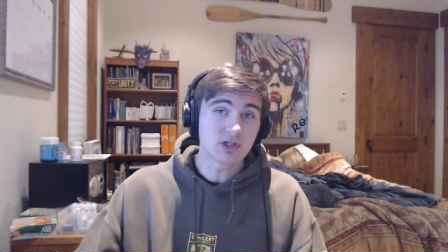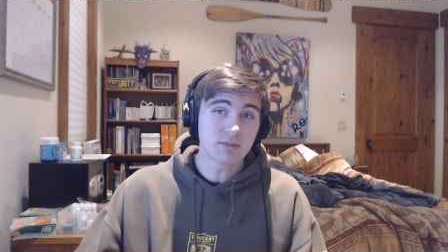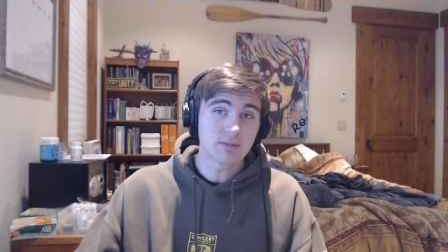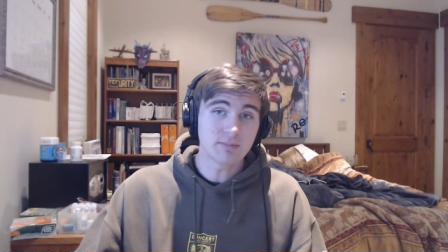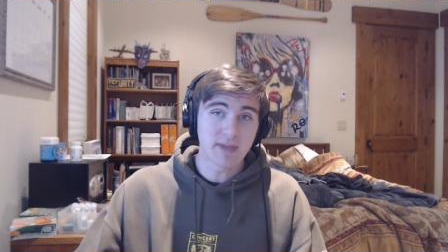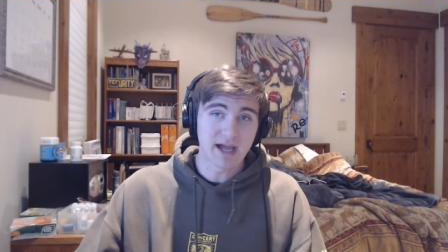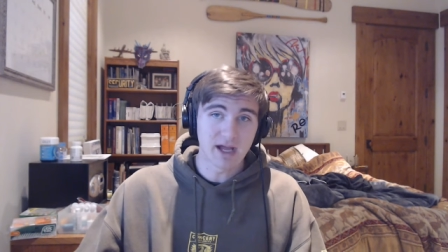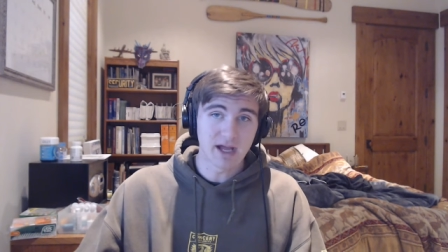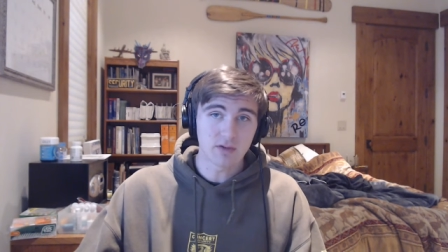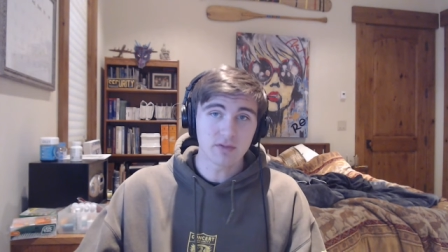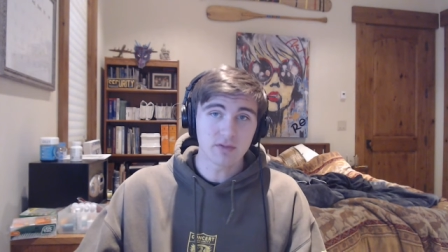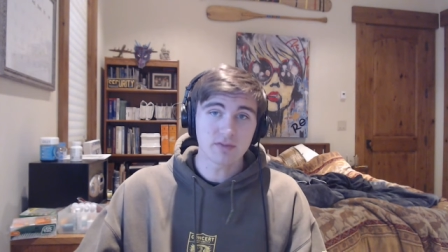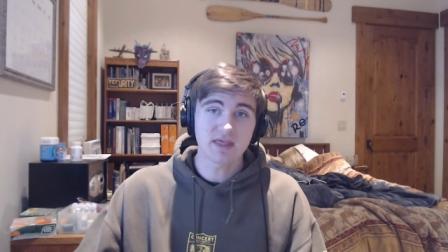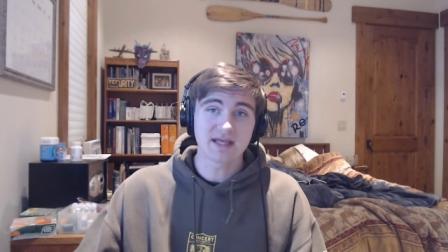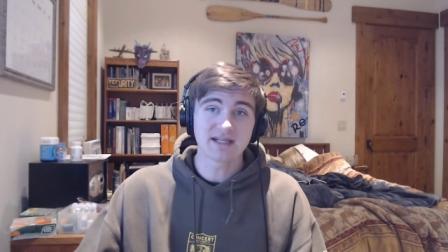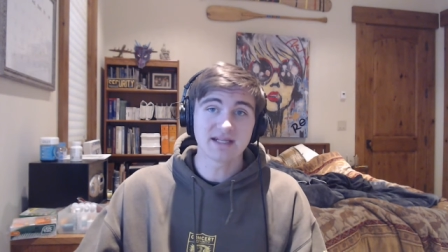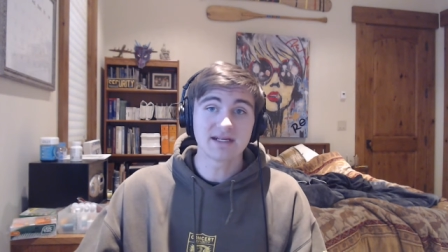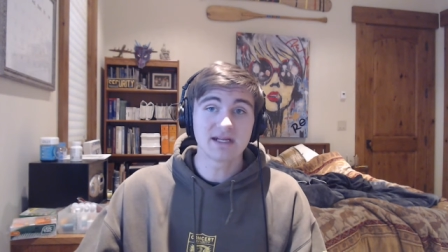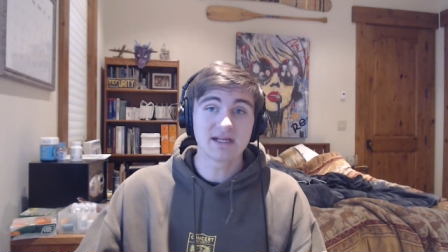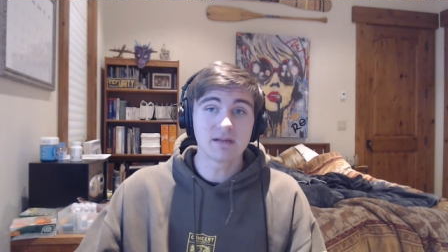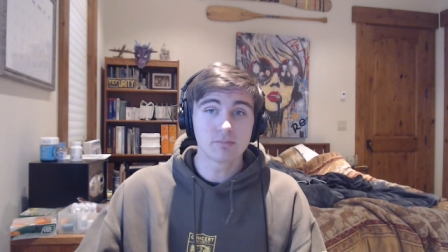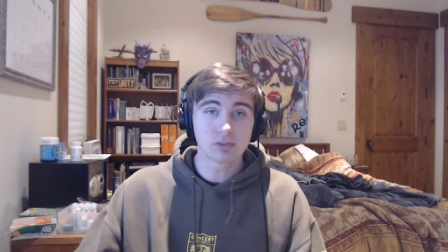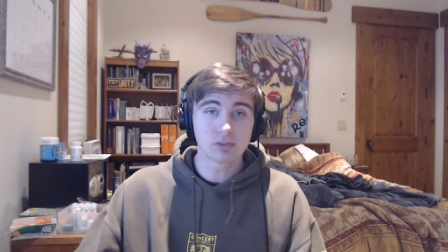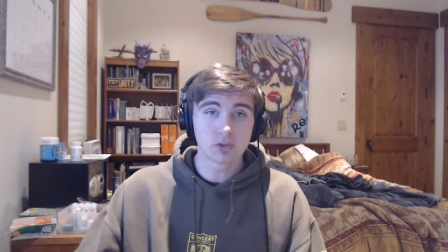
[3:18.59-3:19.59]
amount that
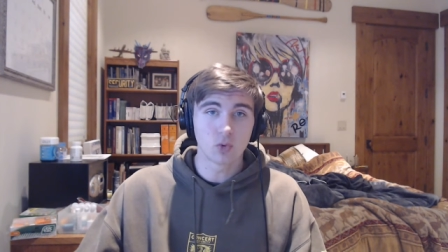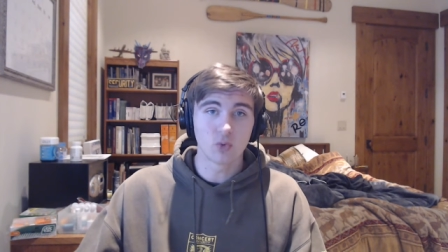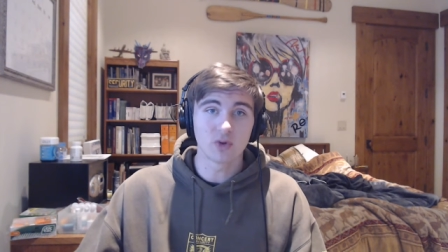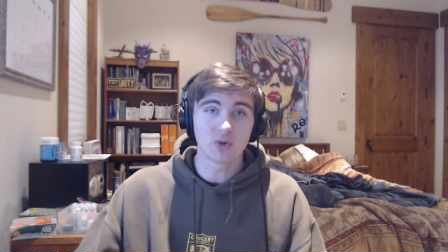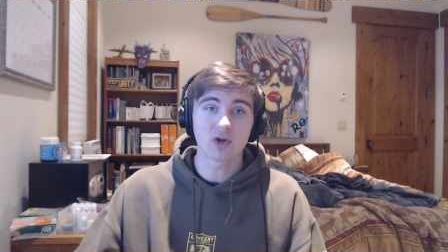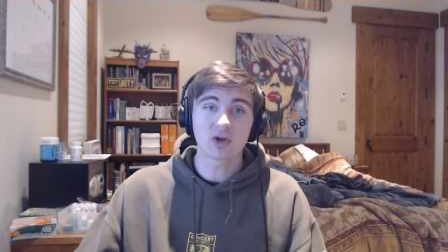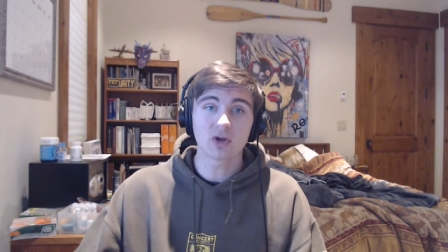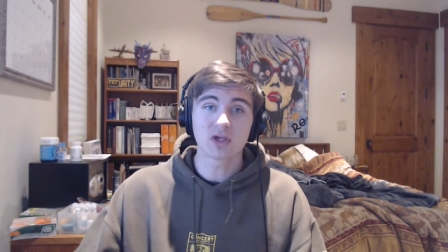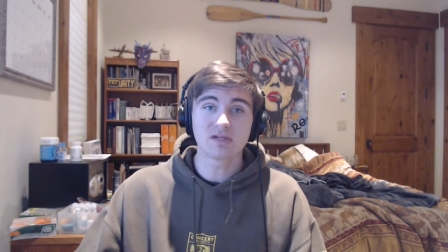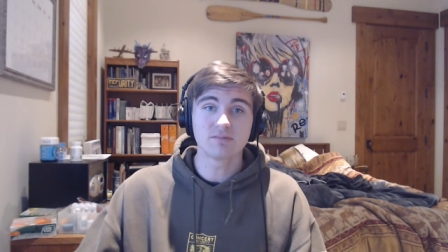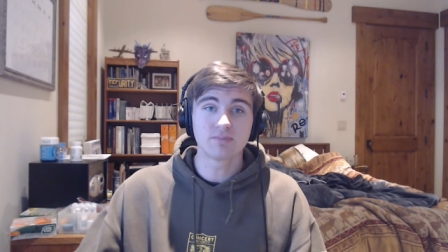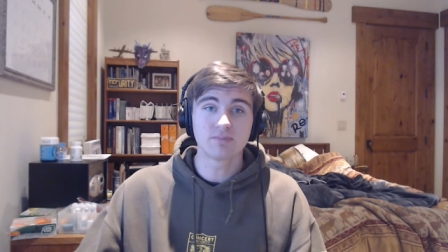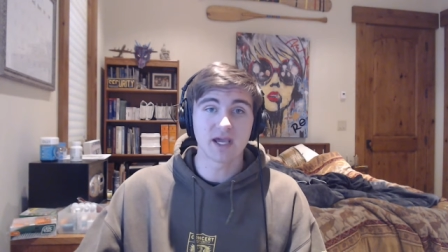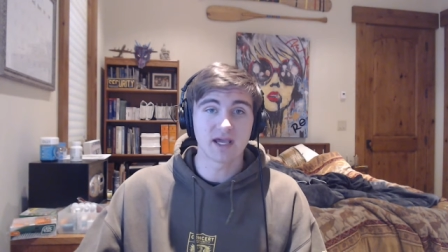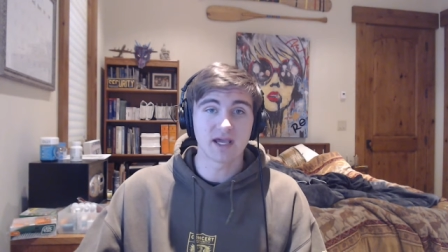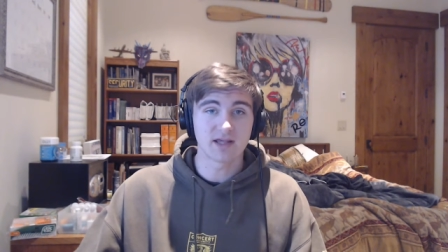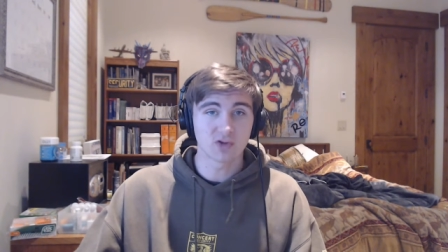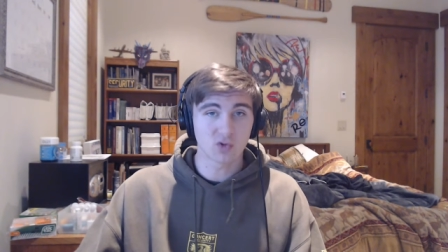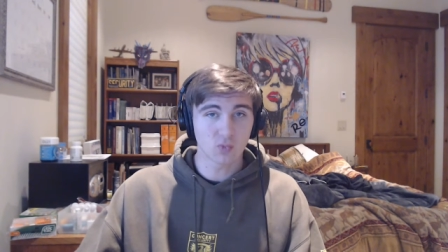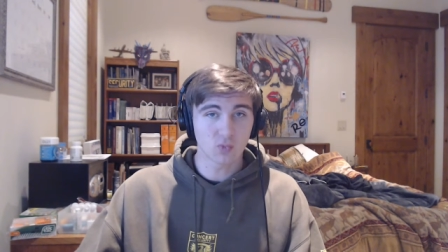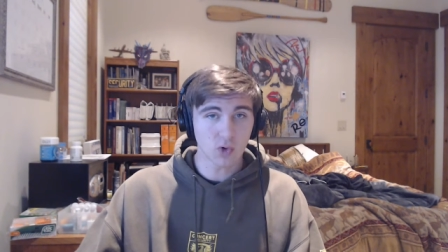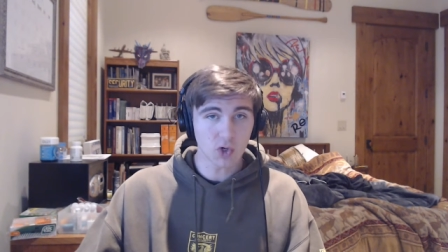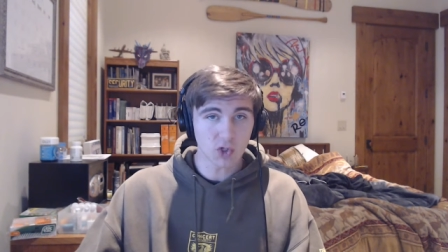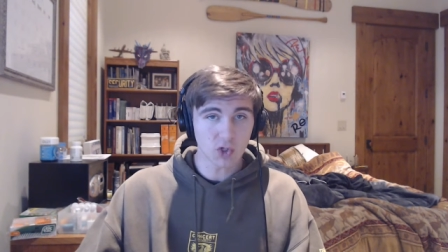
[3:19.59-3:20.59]
an employer can pay
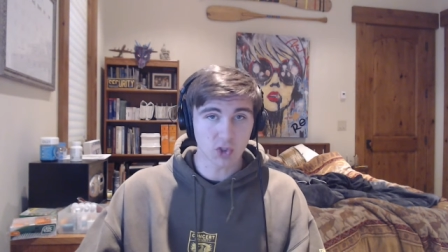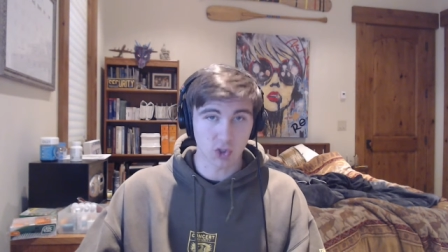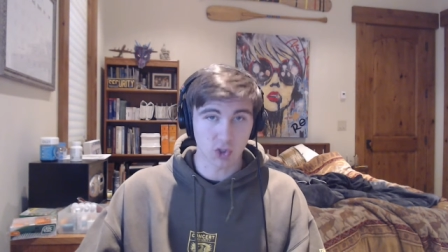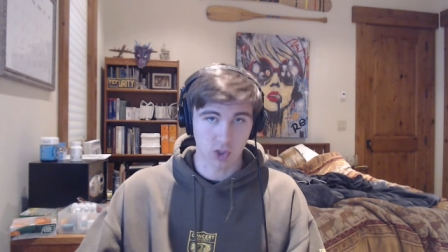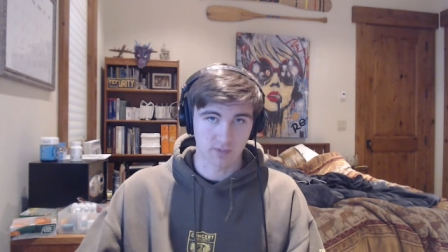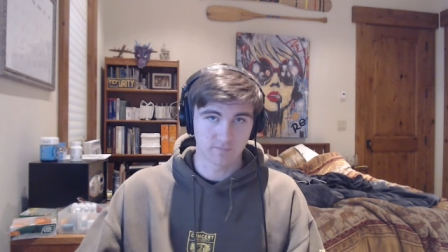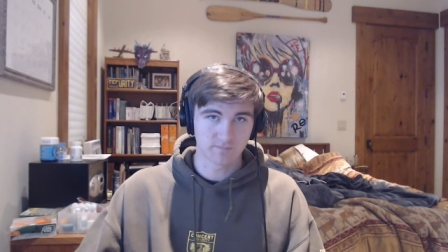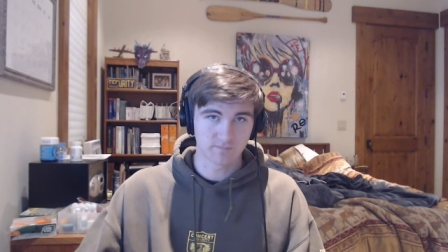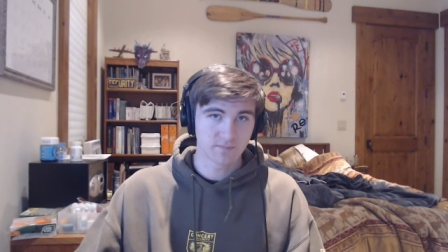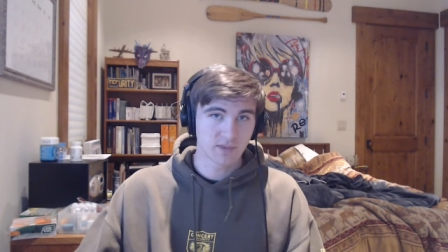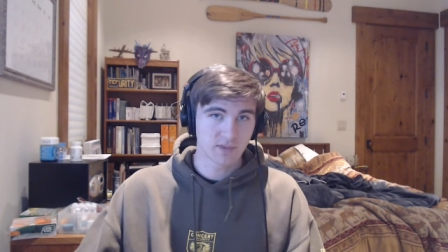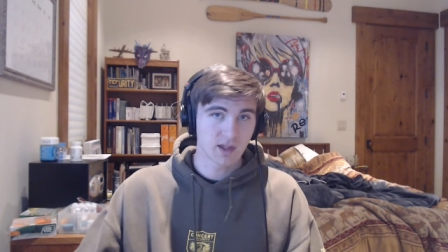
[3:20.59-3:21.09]
their worker.